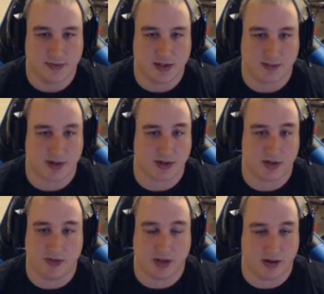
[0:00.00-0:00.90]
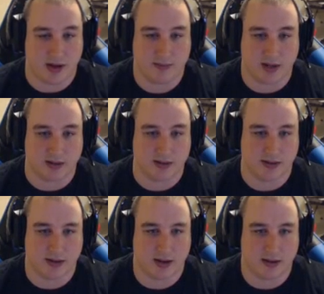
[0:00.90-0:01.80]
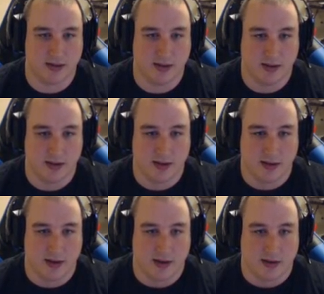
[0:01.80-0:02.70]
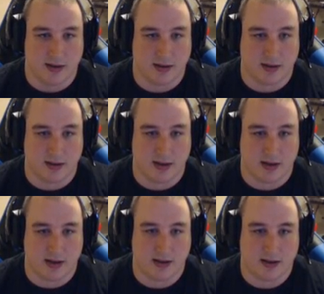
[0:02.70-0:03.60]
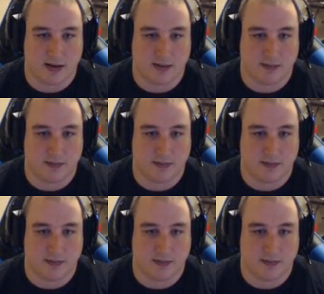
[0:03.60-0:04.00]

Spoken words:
especially if you don't have begs, okay? Um,